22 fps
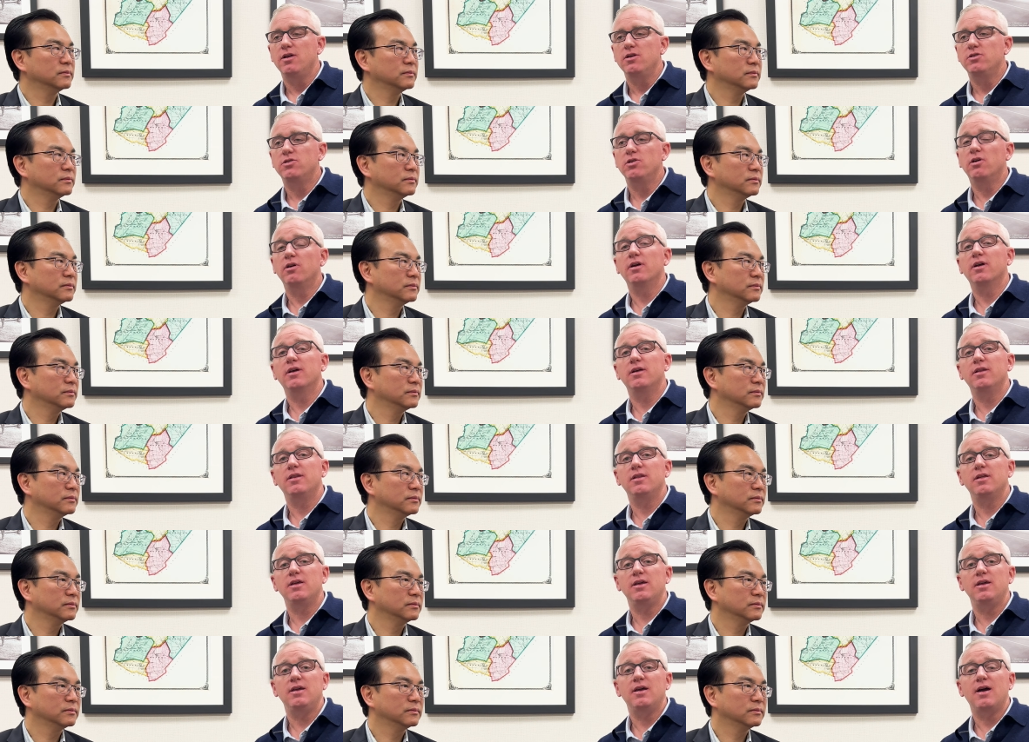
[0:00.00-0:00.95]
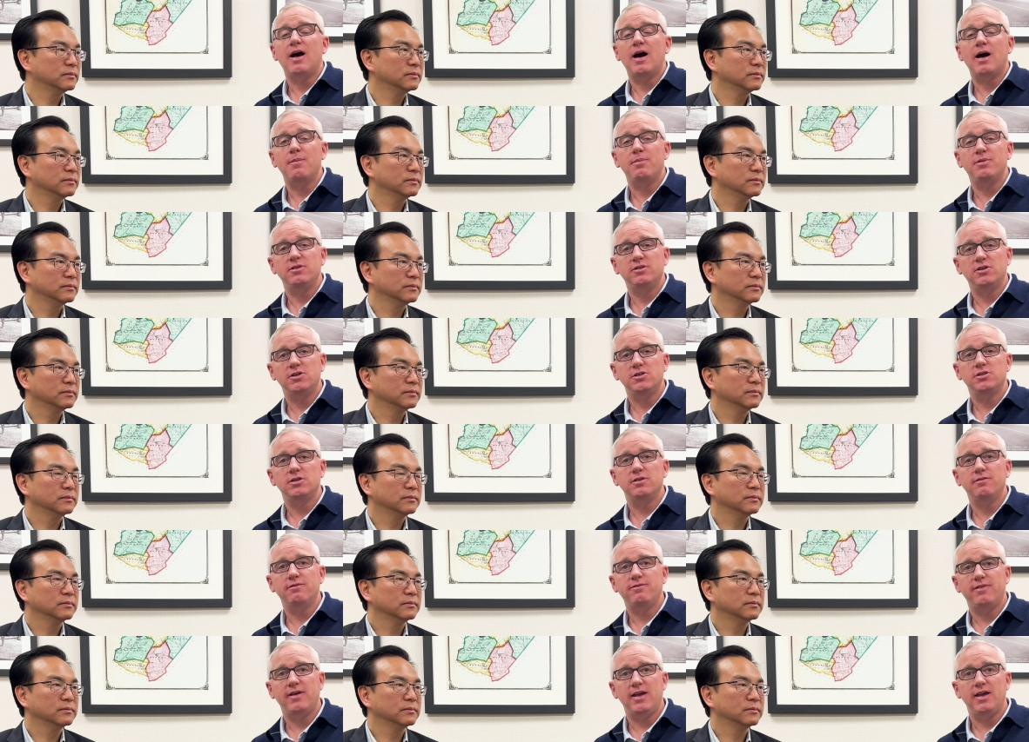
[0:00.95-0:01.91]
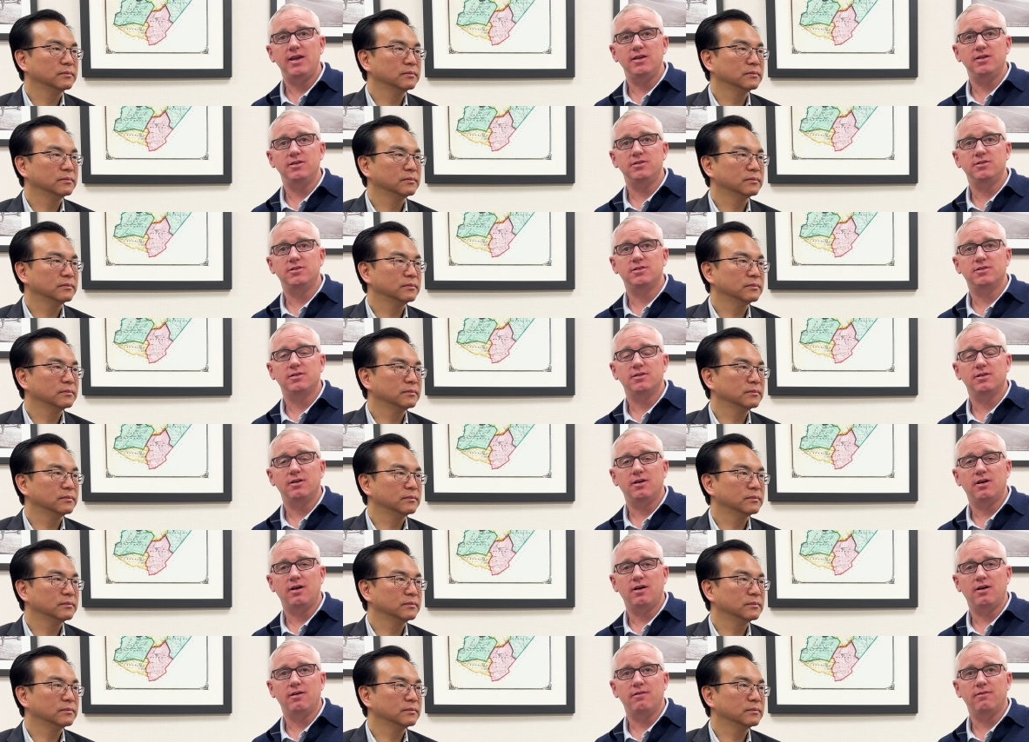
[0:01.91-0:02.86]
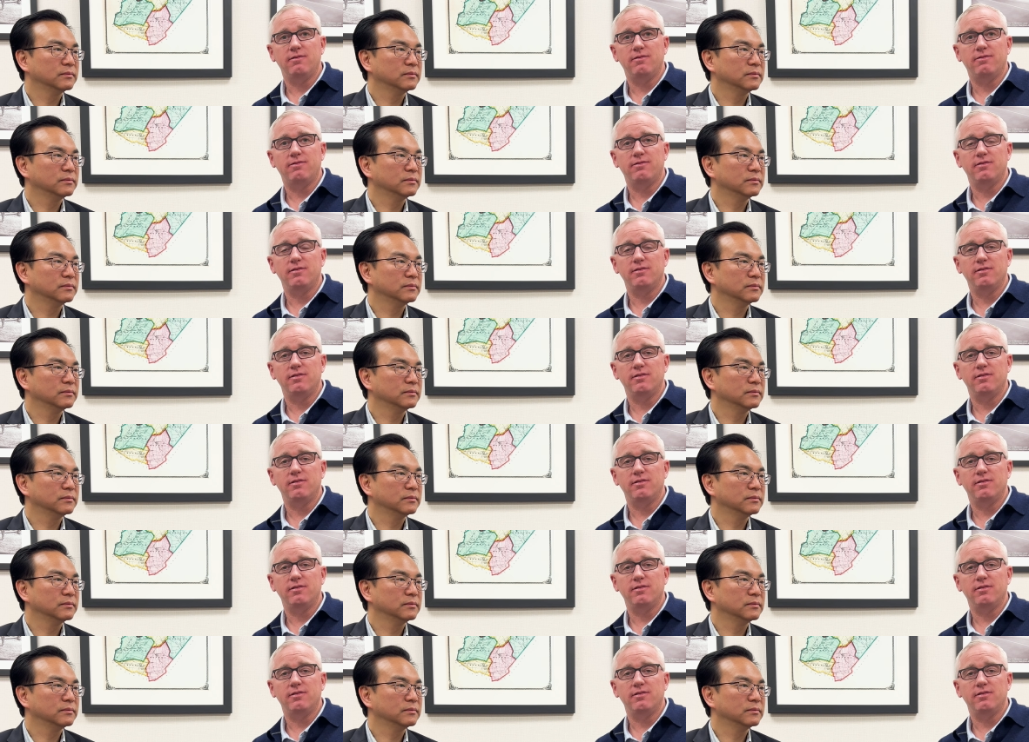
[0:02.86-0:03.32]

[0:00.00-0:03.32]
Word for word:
Speaker 1: during the opposition phase of